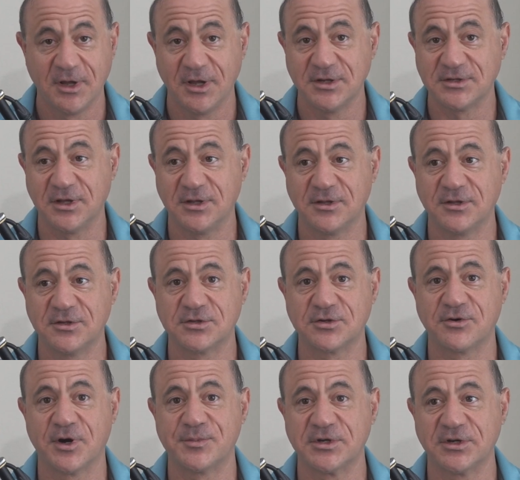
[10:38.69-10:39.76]
is in the
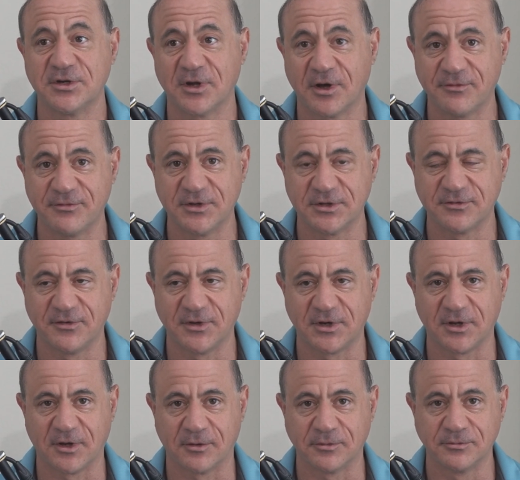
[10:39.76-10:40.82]
description of this
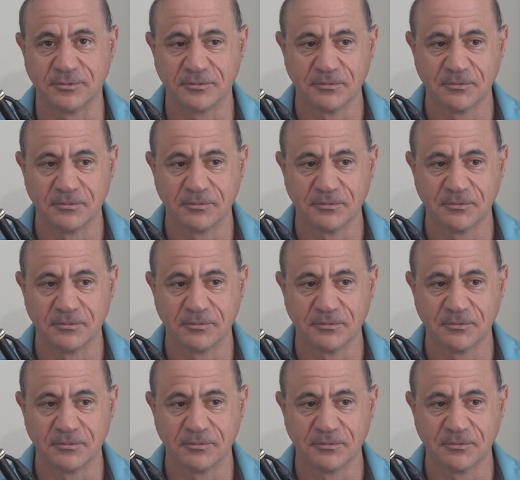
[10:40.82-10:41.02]
video.